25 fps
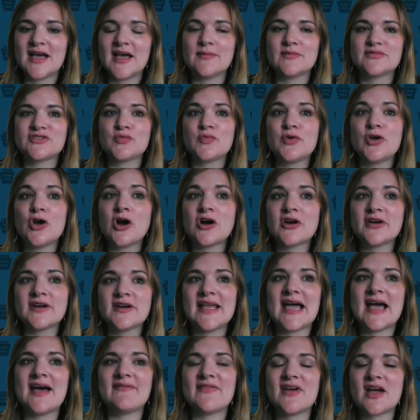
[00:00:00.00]
So we already
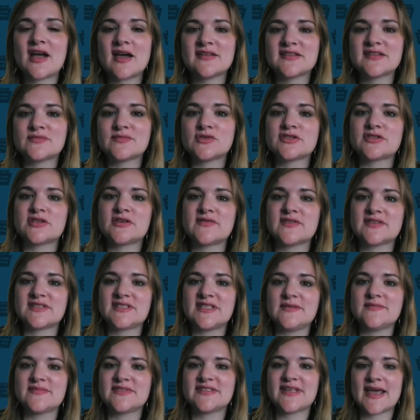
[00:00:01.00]
have that customer service
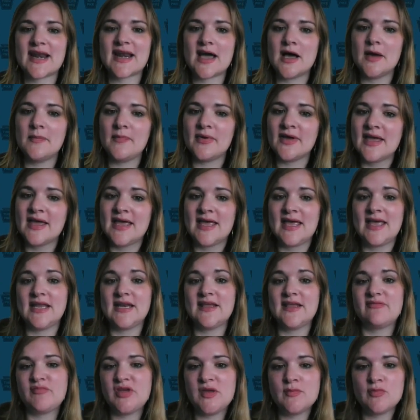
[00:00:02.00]
team set up, and
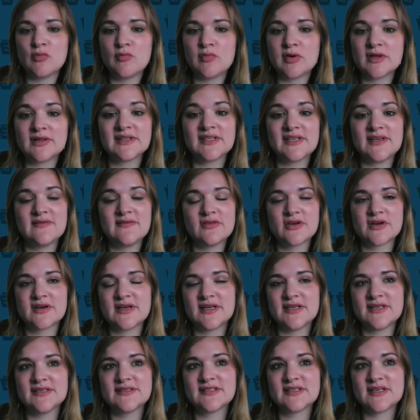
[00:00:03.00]
if people believe there
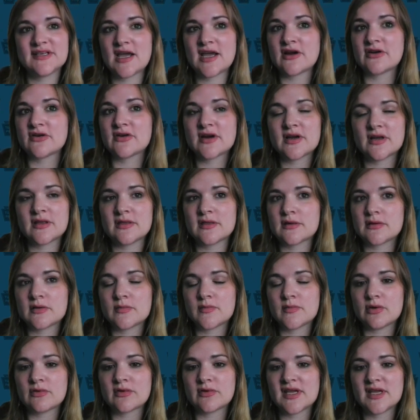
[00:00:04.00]
is an error in their
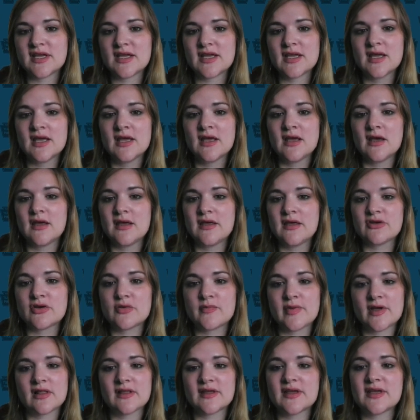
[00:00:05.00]
billing,
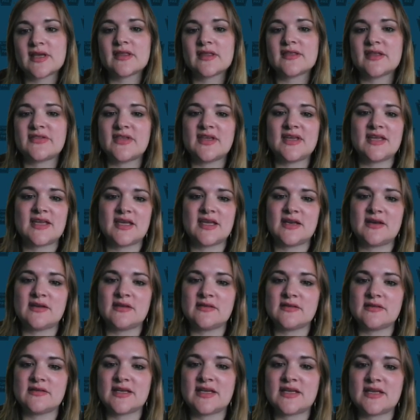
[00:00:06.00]
that they can
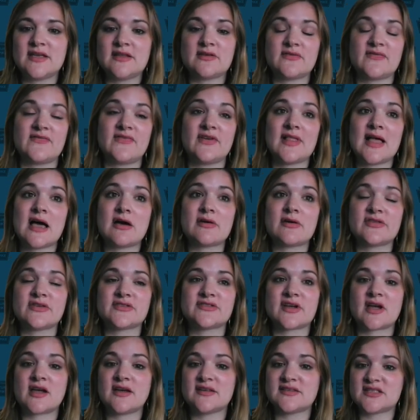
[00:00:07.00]
either fill out, there's
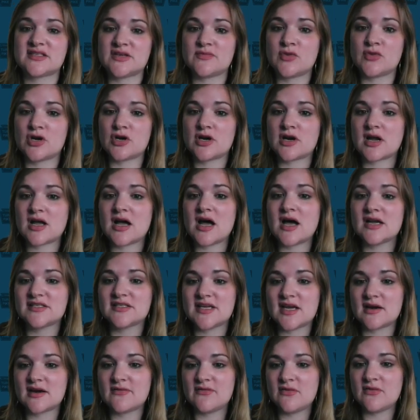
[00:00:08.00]
a customer
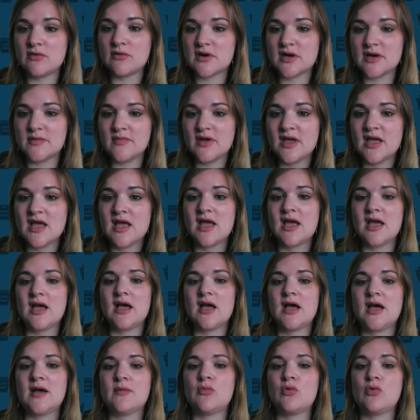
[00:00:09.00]
contact form,
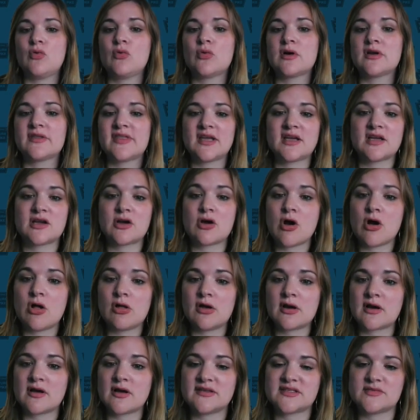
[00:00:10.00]
or they can call
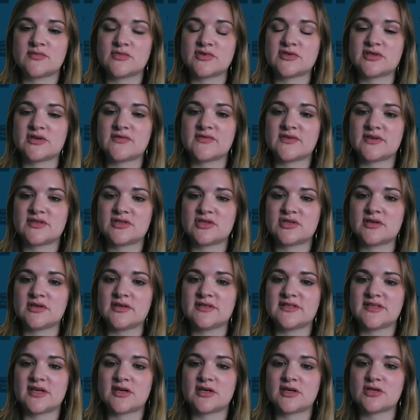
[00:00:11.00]
our customer service
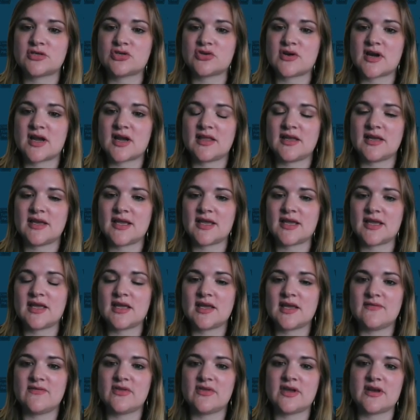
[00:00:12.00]
center directly, and I can
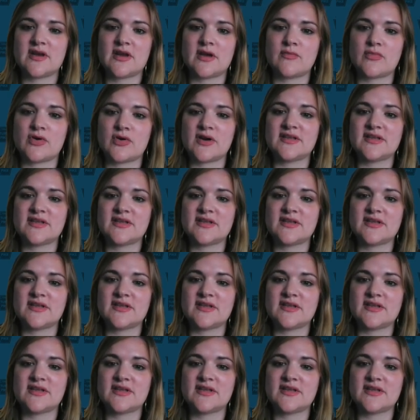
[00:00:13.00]
give you that number.